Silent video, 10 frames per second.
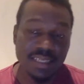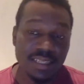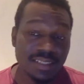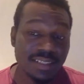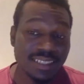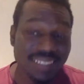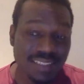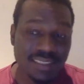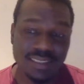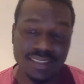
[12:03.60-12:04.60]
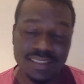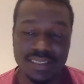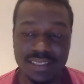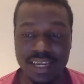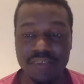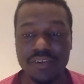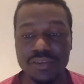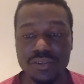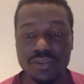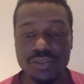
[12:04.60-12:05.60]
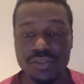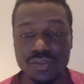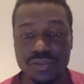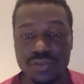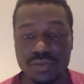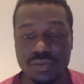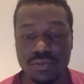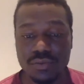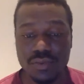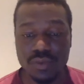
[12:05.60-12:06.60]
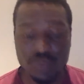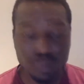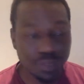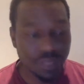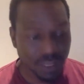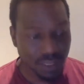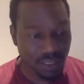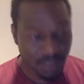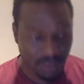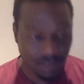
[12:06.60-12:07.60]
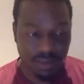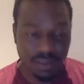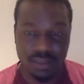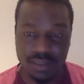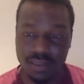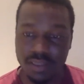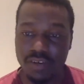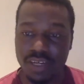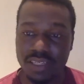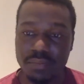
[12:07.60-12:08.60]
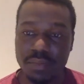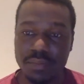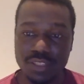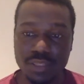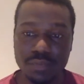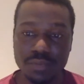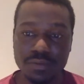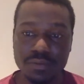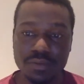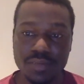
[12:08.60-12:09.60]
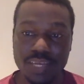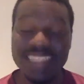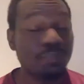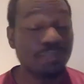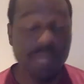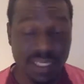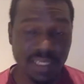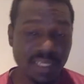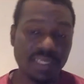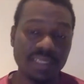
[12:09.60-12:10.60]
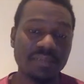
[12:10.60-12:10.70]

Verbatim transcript: the African Union could do would be to grant them membership expediently.